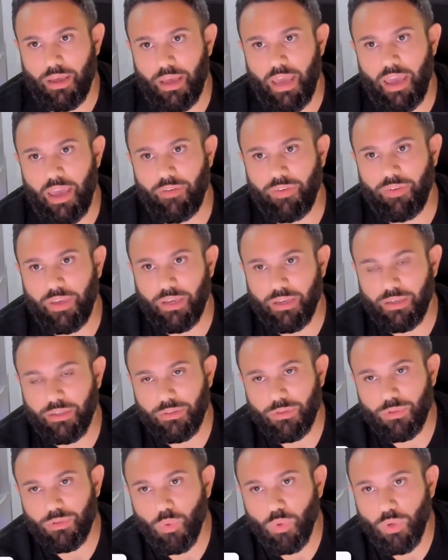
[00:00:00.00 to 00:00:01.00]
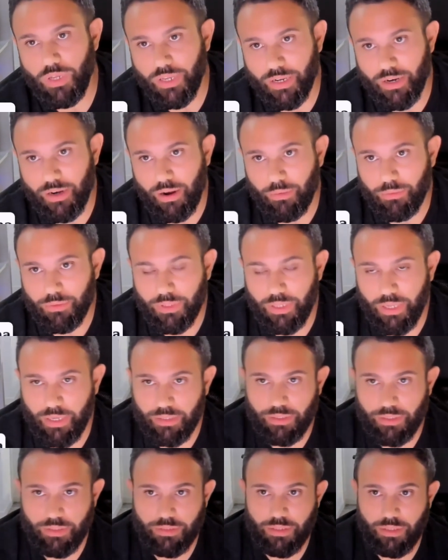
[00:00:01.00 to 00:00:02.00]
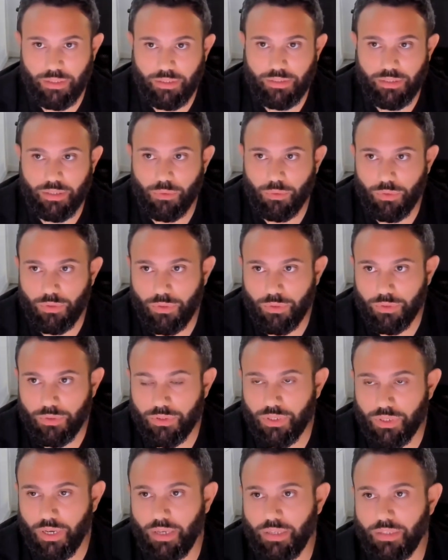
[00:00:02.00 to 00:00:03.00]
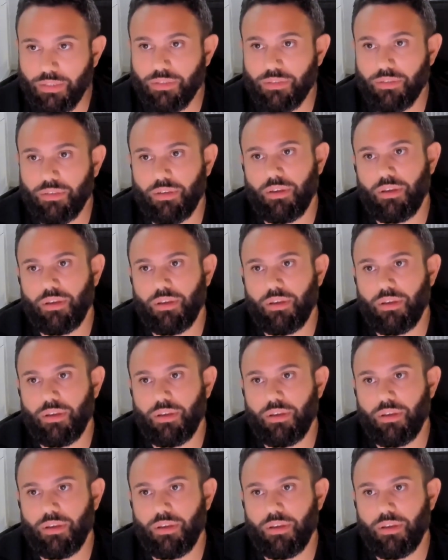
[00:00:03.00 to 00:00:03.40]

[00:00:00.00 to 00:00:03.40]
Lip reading: having tooling around that, it's a good use case.